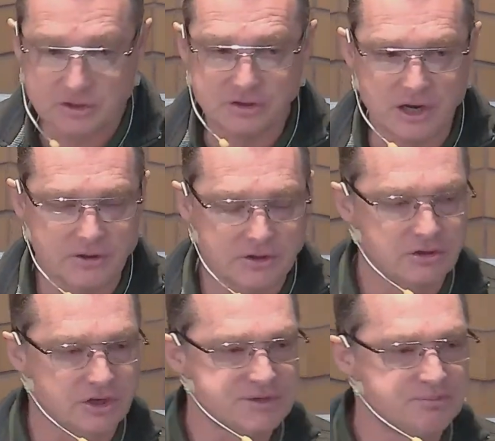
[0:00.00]
You, do you
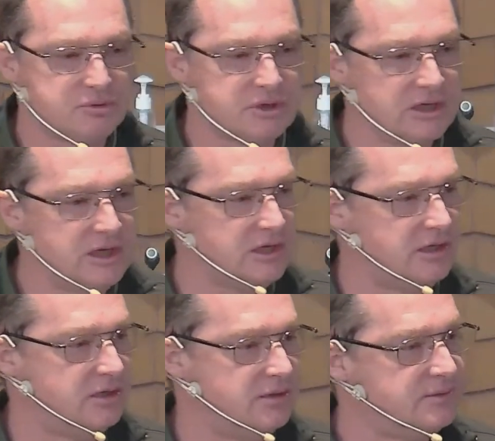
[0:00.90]
know the gospel
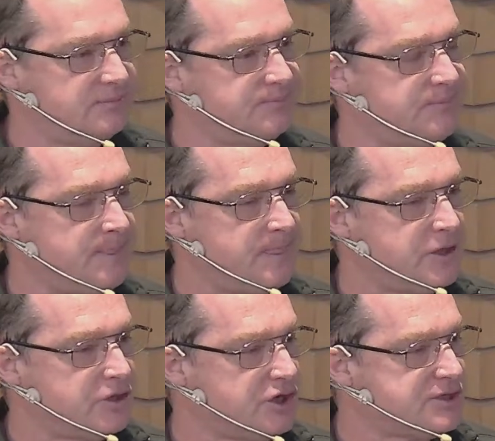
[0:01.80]
clearly?
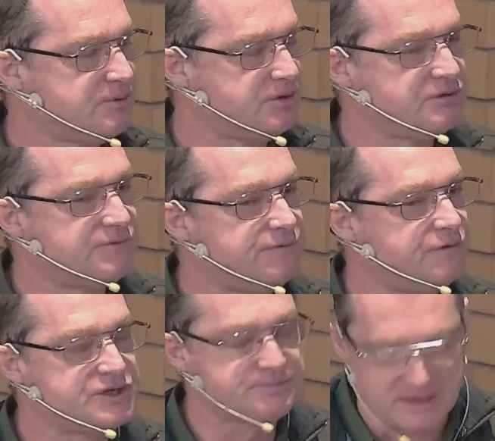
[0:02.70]
The gospel that
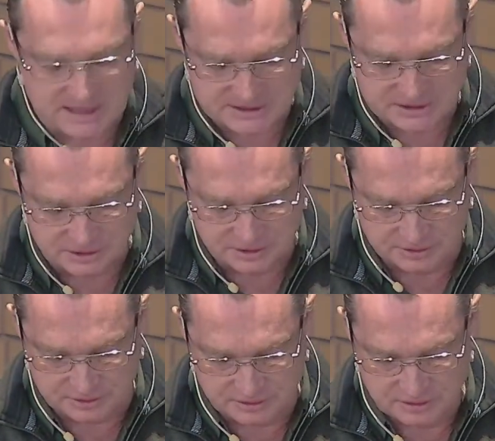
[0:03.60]
was first
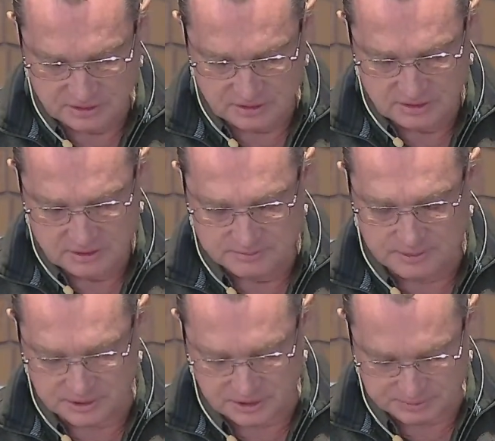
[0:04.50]
passed on
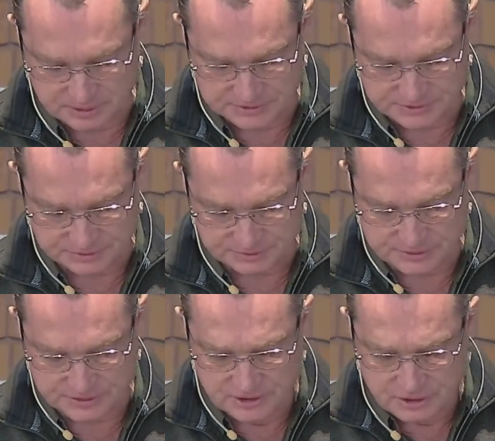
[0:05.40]
by the
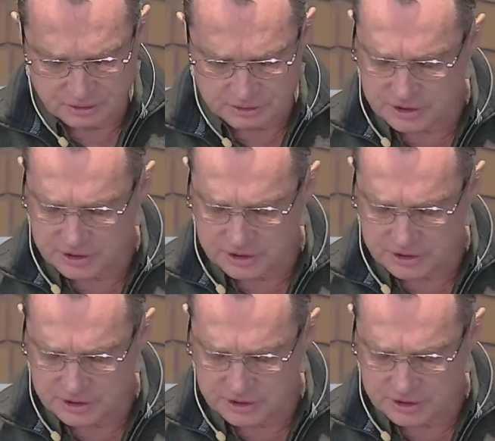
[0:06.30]
apostles?